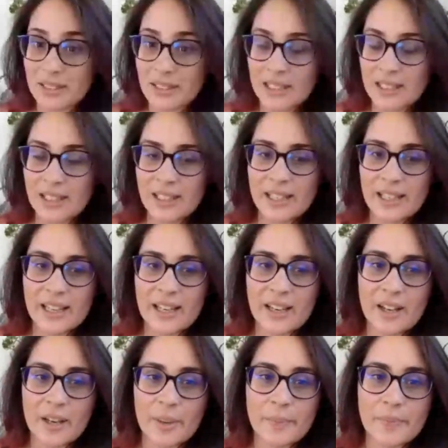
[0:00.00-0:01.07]
one.
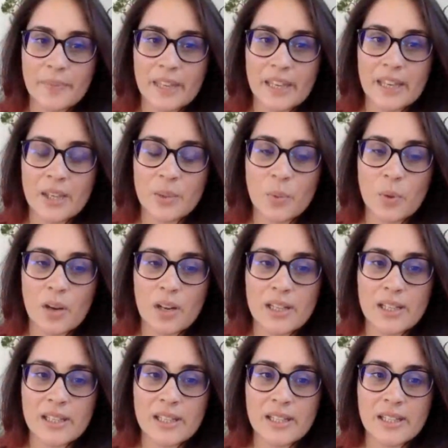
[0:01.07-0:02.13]
Um, it
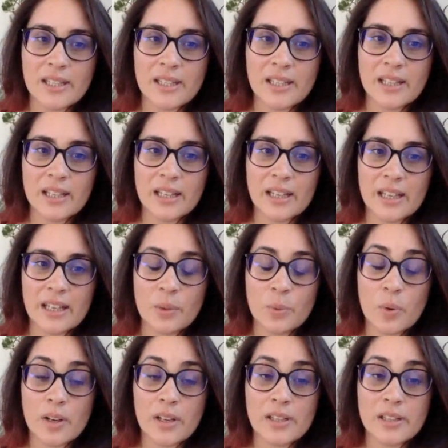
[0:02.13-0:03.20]
was
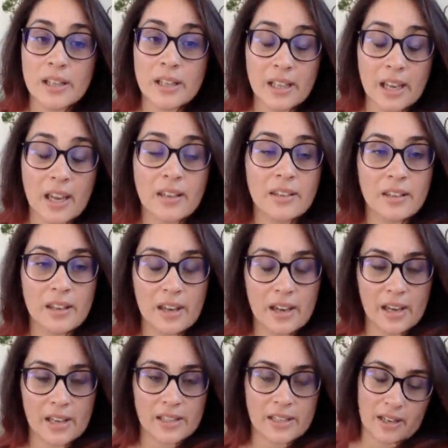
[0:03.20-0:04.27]
it was
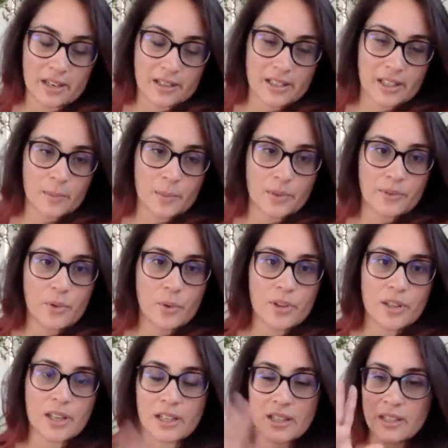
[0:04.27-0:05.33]
again as I said
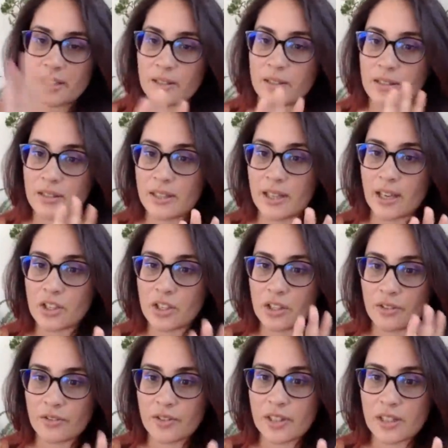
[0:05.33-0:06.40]
before the Indian
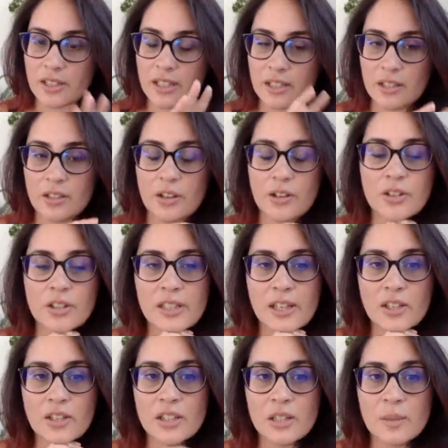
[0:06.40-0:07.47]
section of this Indian
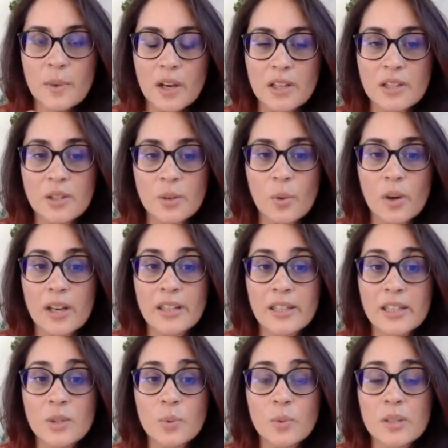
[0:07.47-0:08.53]
Ocean section is a personal
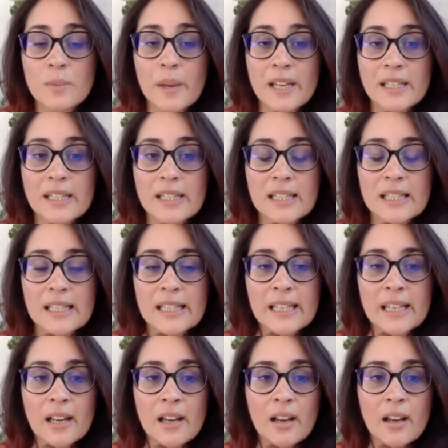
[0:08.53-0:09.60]
one, and this was
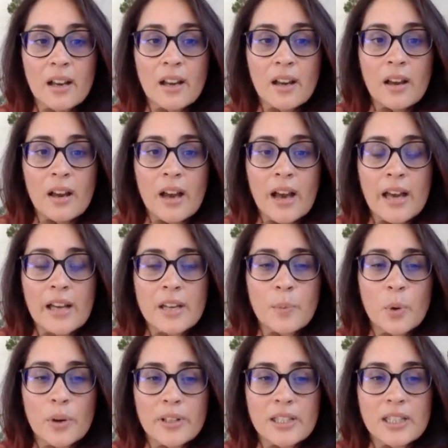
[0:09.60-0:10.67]
basically
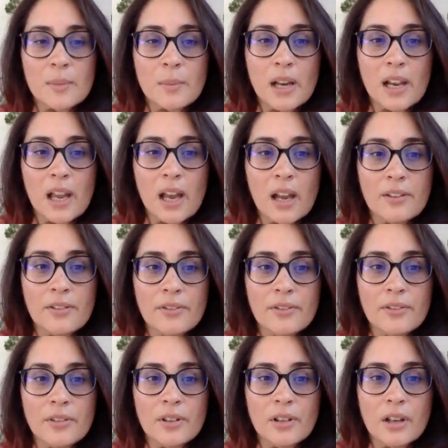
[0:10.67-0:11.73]
at a point in my
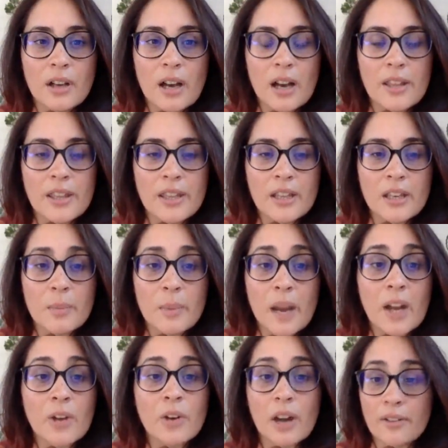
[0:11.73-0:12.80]
life I think a
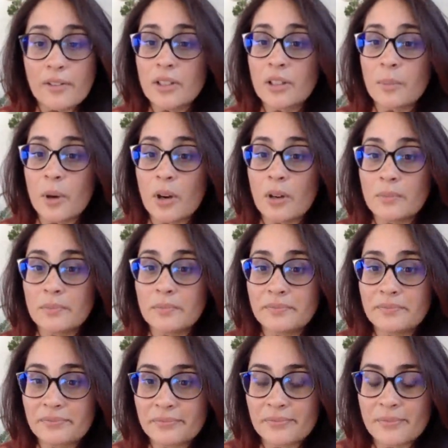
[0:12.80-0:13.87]
biographical
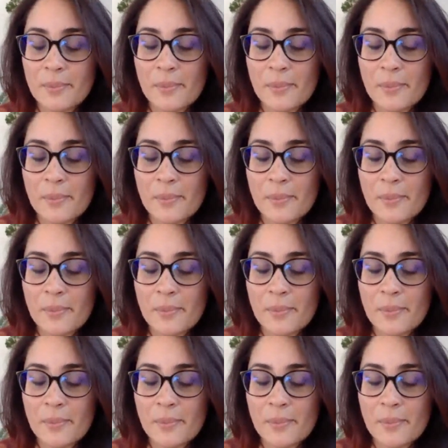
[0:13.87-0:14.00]
poem